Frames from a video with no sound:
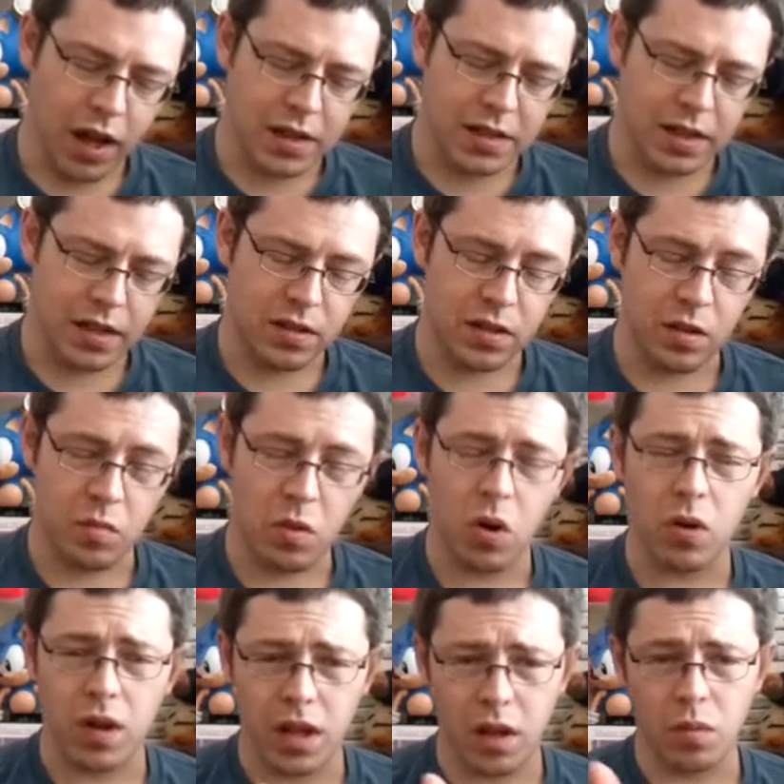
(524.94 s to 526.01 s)
I said to him,
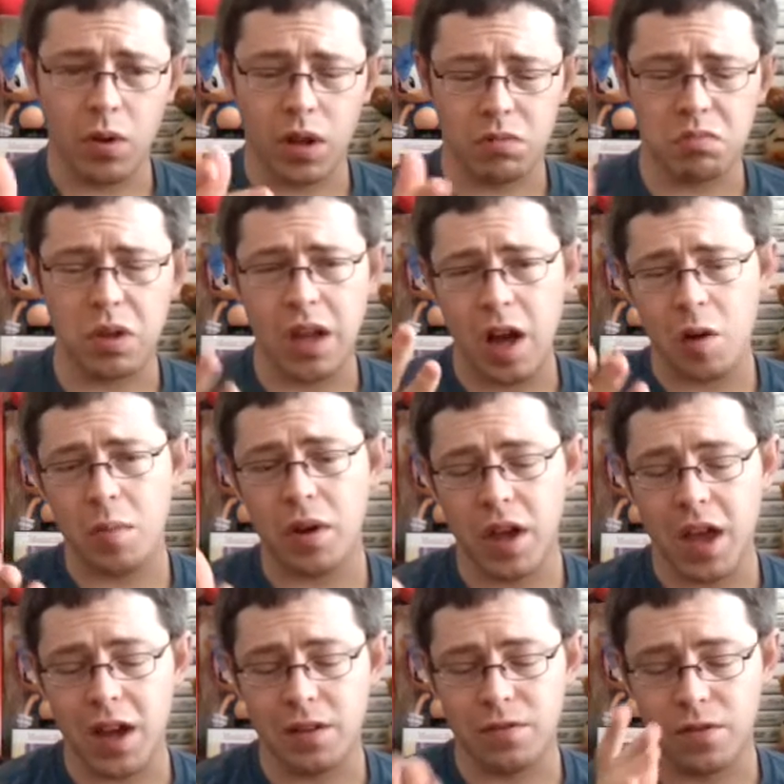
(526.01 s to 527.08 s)
okay, well how
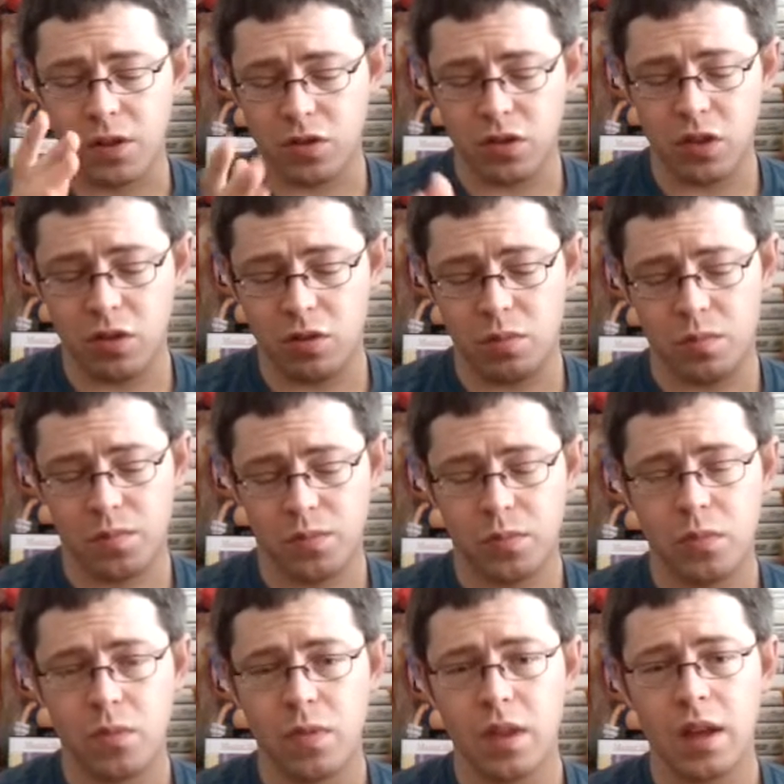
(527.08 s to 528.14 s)
about 8 for the 2?
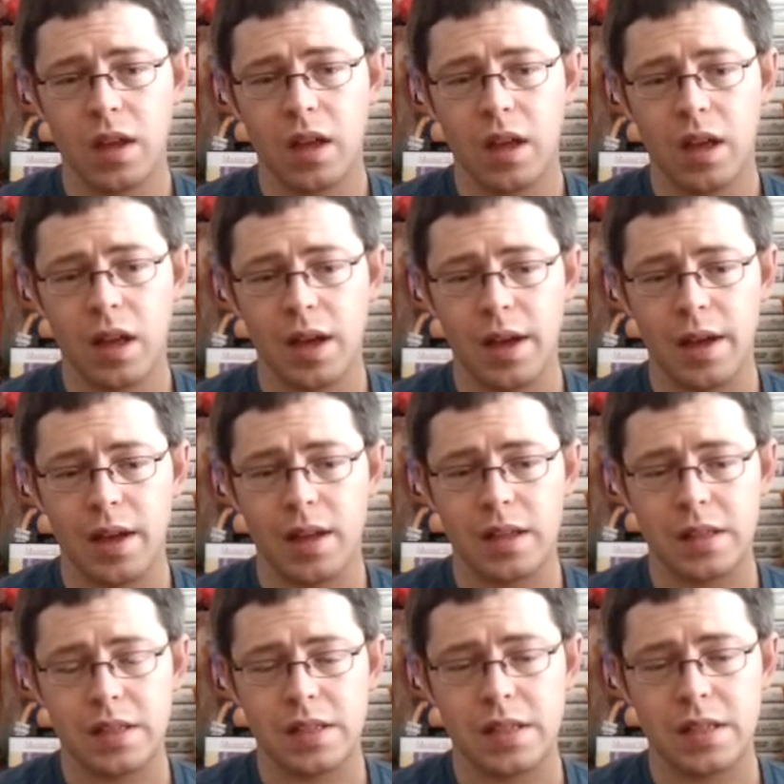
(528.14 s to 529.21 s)

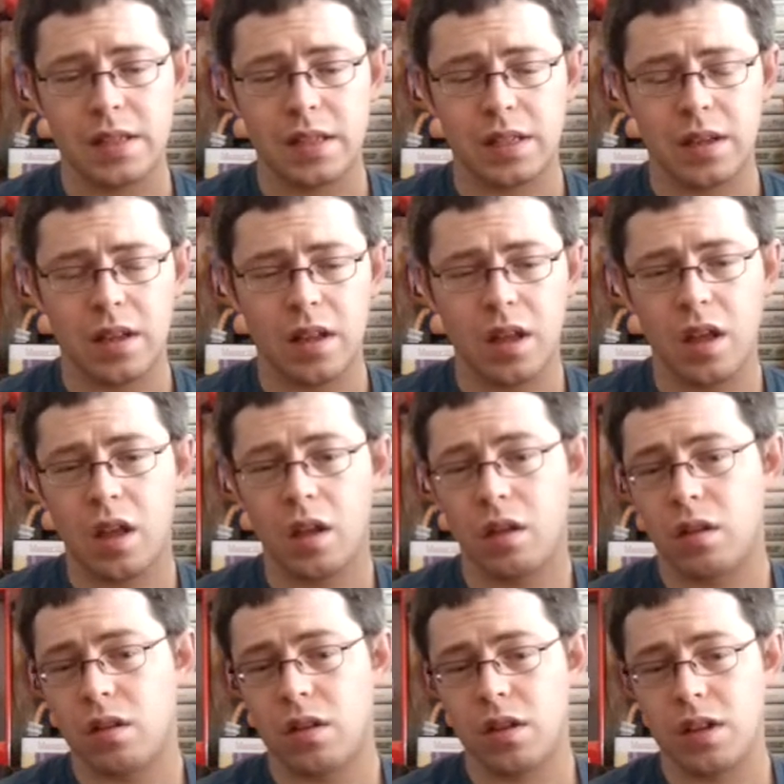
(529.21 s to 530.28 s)
And
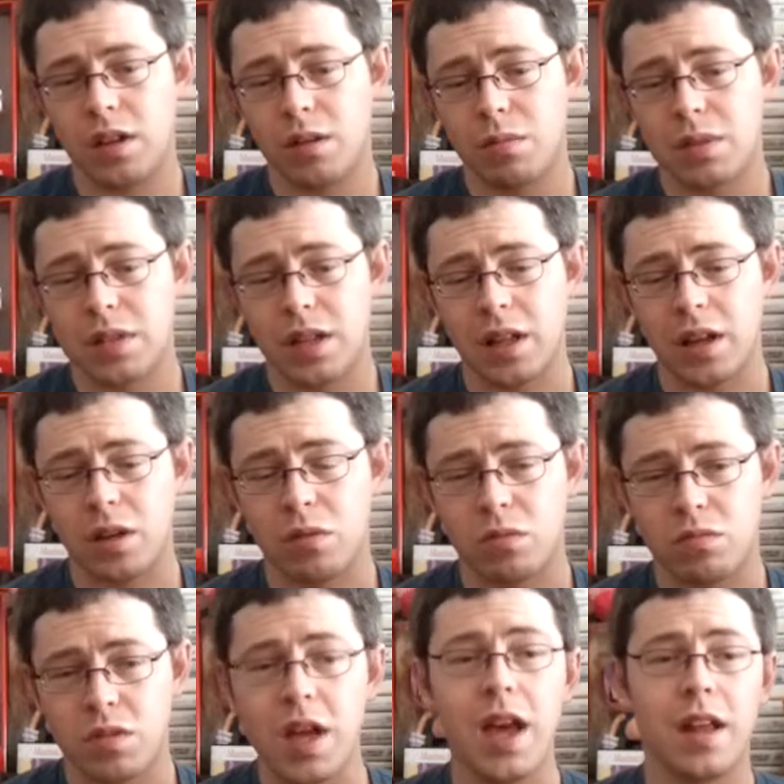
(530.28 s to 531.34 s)
he was like
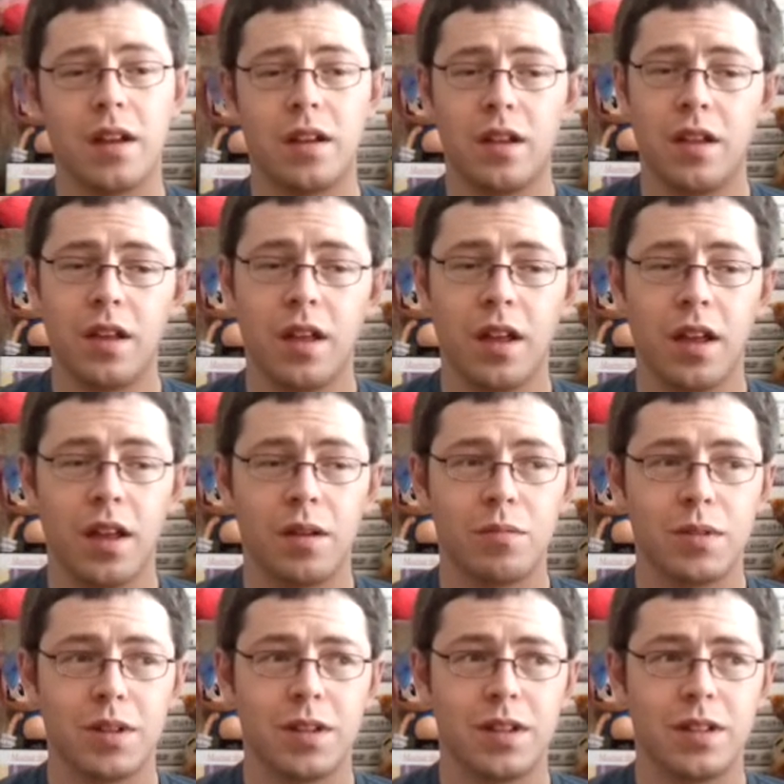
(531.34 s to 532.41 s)
10.
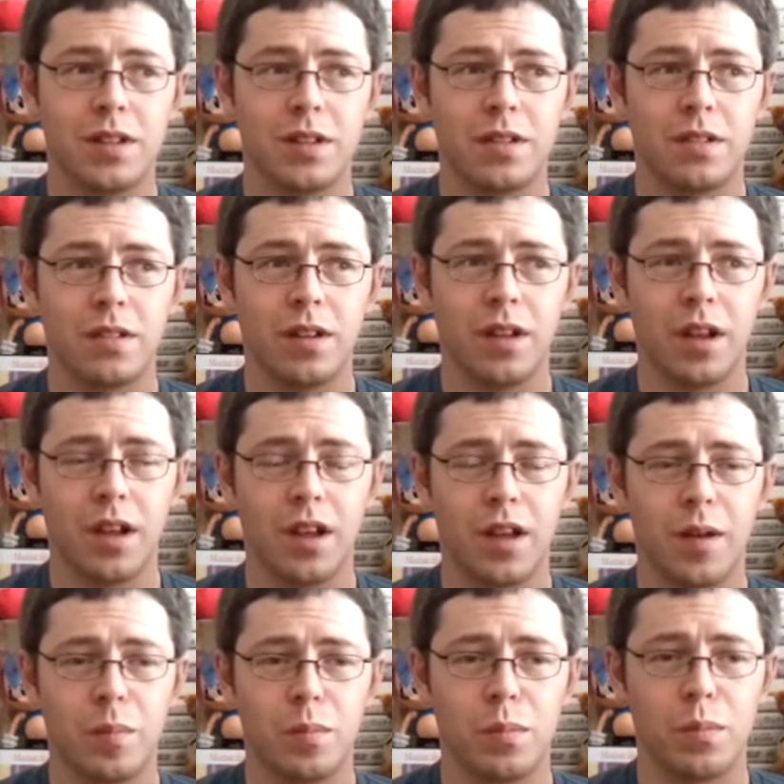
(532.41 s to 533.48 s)
I'm thinking,
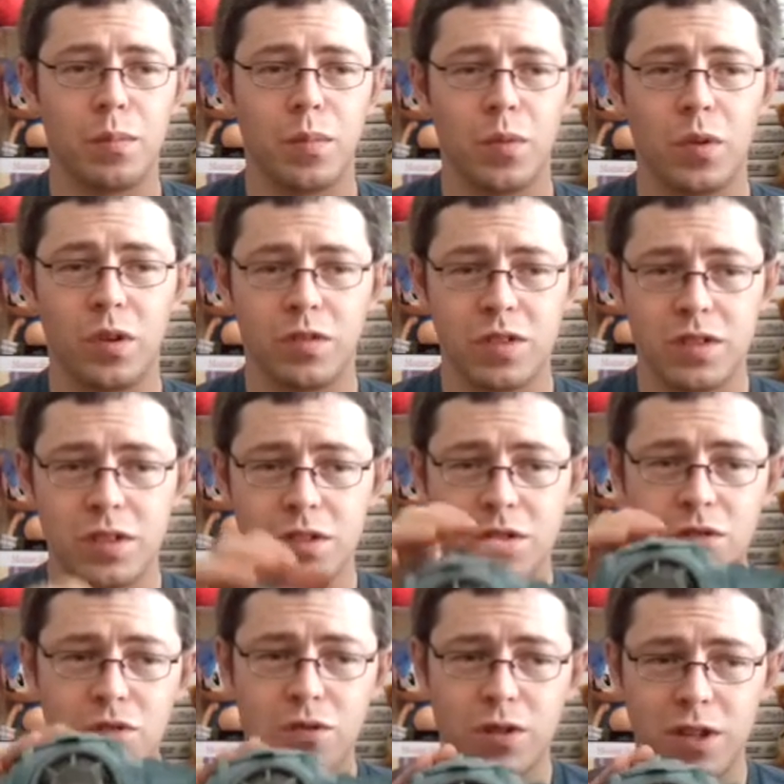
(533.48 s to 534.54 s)
well, this
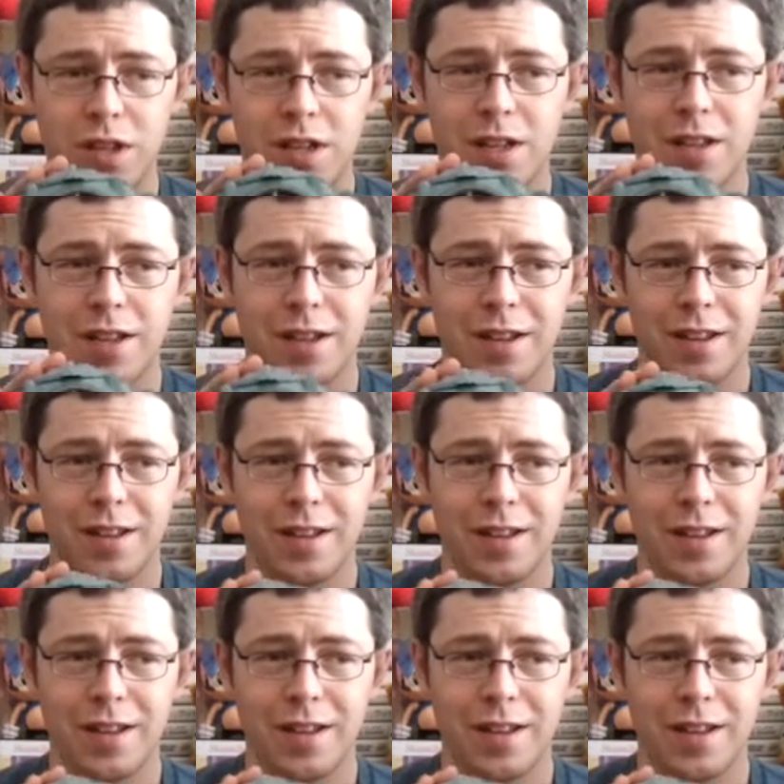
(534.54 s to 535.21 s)
is 3